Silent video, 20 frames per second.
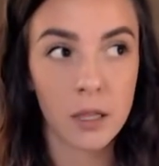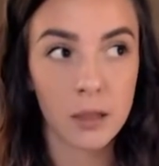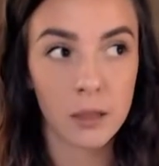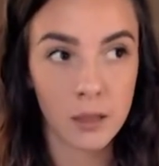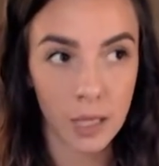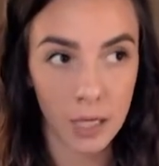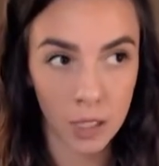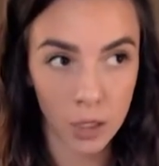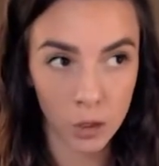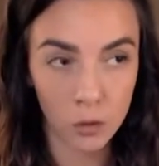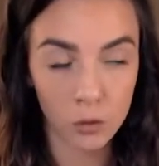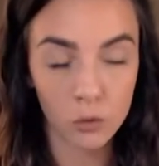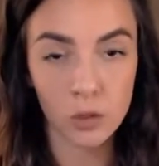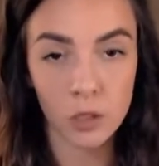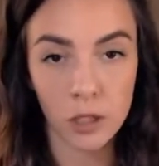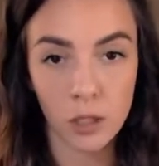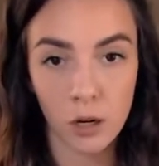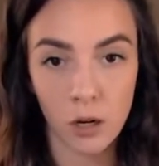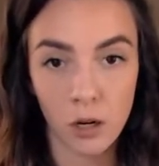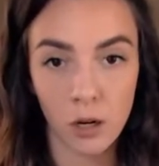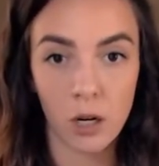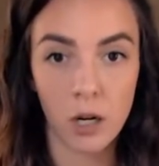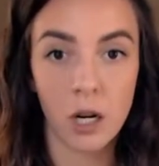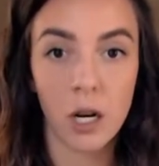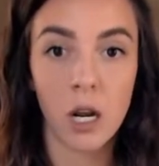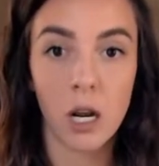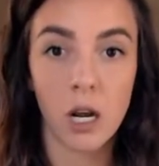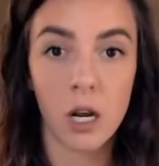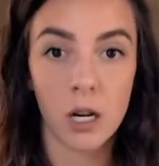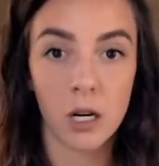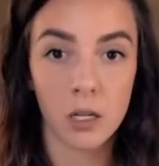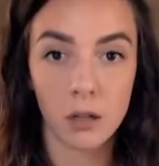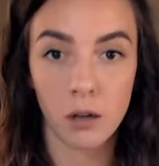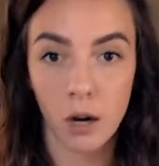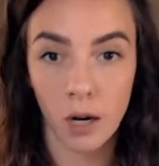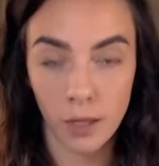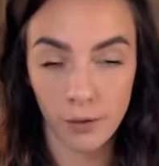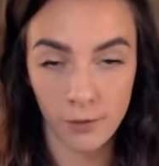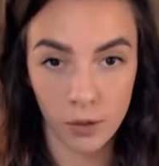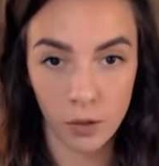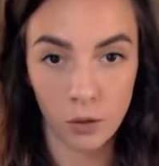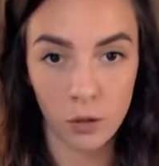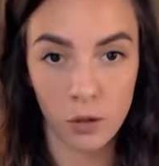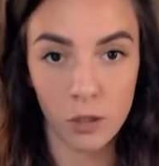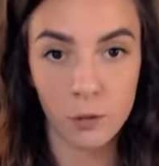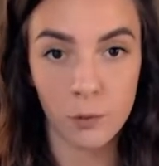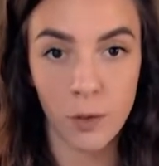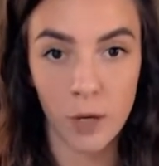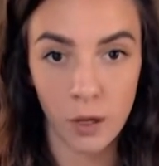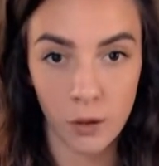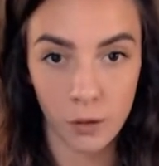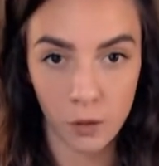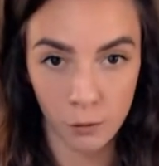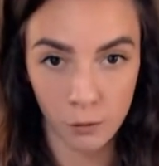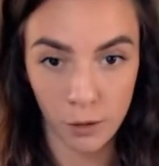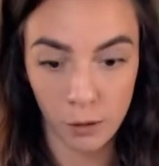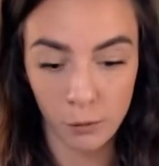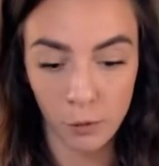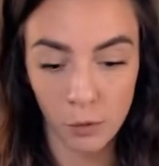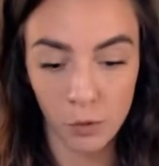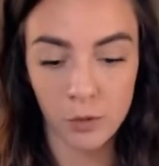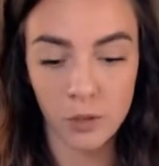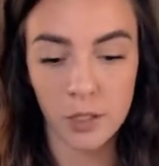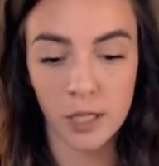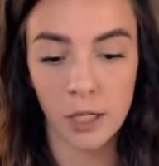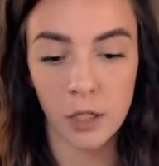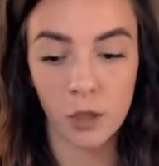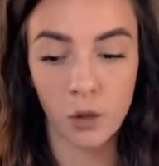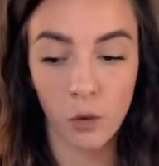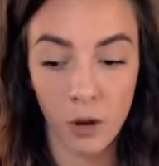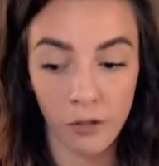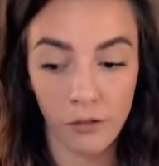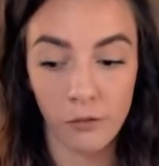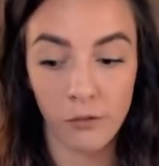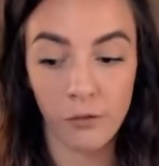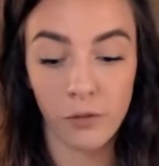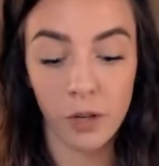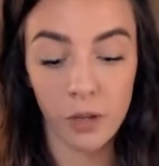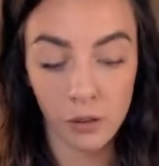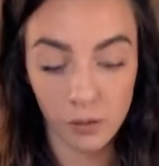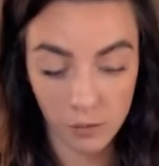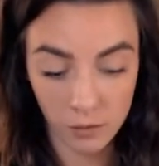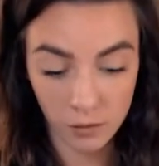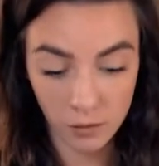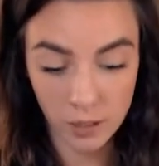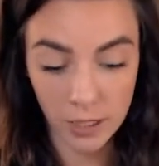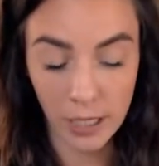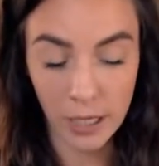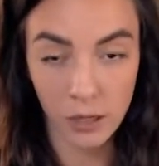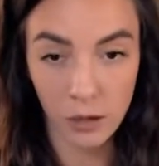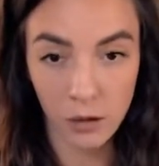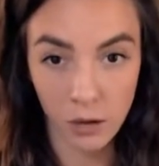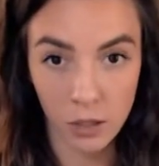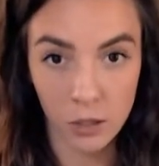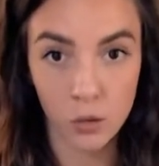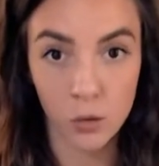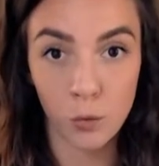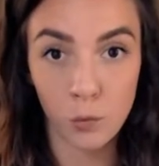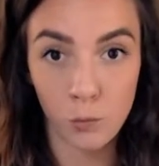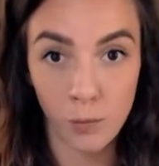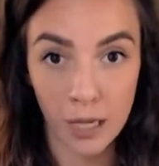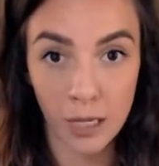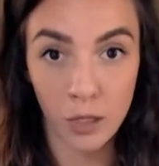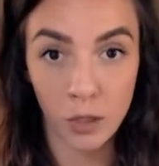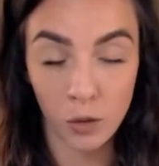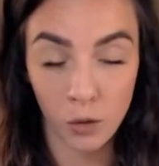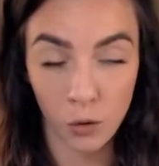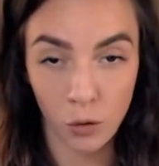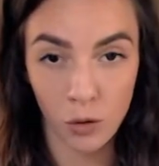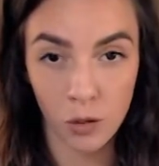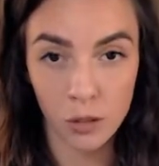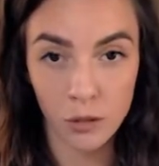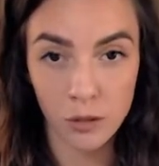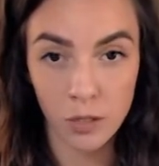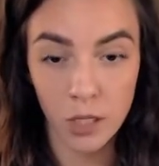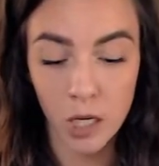that usually are not even yours but other people's that you have taken on to make yours.